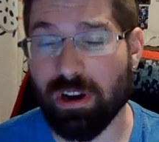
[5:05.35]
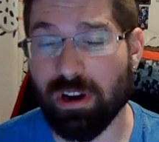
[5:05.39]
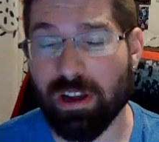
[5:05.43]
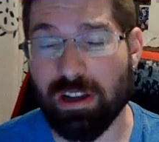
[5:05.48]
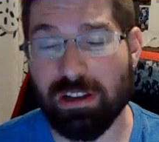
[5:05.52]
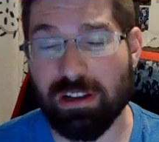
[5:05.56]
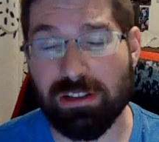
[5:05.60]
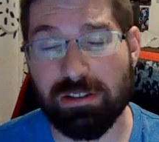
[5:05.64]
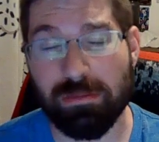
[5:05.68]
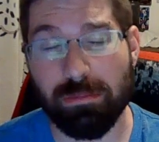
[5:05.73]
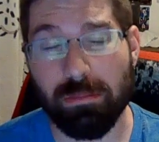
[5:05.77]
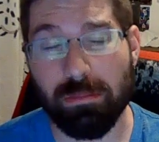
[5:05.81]

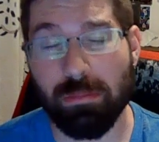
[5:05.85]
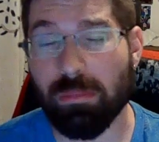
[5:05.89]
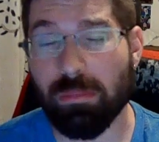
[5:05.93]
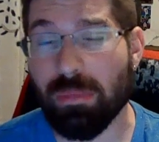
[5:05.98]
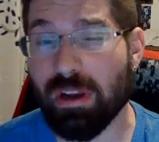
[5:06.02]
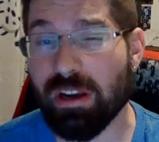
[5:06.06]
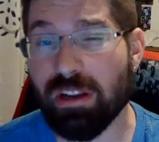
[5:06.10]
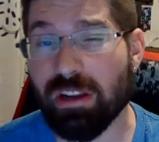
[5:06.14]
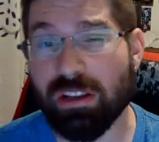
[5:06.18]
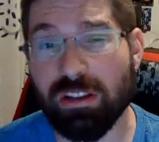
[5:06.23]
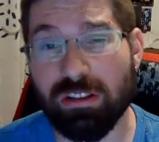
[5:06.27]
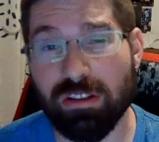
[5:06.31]
as
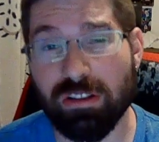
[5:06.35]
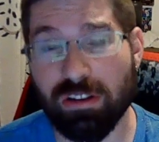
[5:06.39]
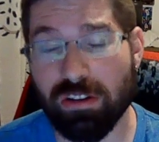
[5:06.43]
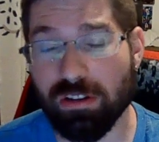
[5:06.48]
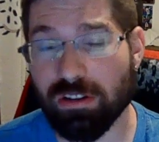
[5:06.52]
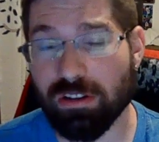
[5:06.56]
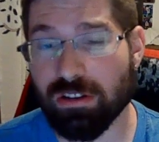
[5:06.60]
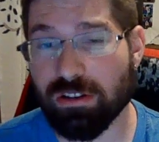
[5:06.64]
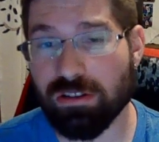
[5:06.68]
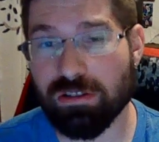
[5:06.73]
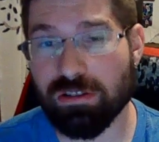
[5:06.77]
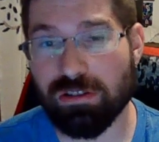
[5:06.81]
many
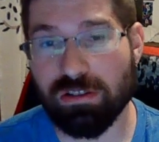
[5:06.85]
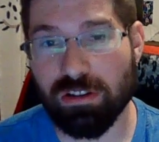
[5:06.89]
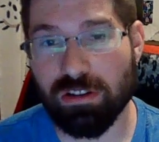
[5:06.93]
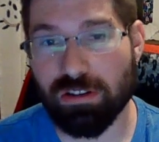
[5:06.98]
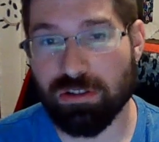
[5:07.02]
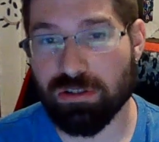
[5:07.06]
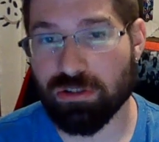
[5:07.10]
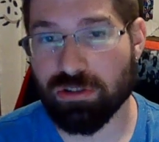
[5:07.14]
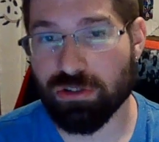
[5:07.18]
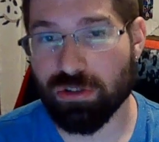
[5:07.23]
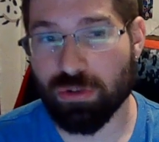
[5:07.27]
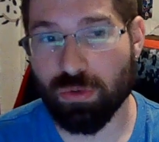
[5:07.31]
years
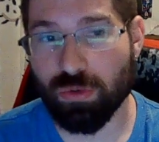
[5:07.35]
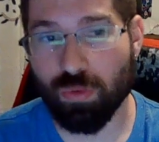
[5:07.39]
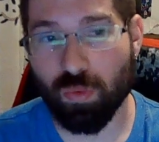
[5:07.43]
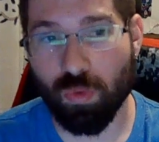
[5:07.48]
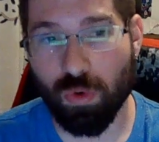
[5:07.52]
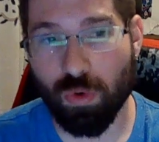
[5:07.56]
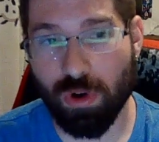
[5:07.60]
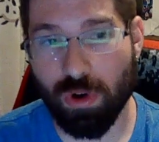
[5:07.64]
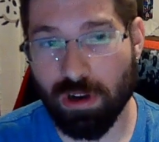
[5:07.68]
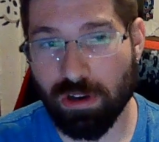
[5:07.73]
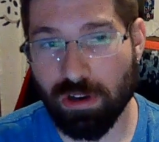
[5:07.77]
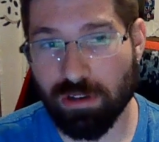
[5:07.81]
as you
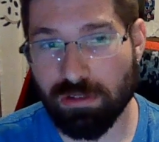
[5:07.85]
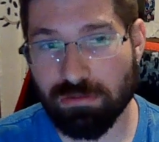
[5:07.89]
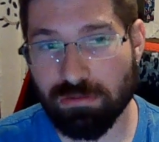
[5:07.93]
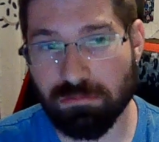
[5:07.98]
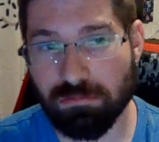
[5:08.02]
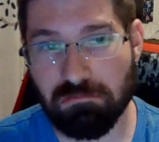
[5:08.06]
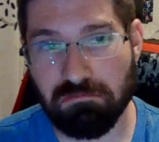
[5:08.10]
want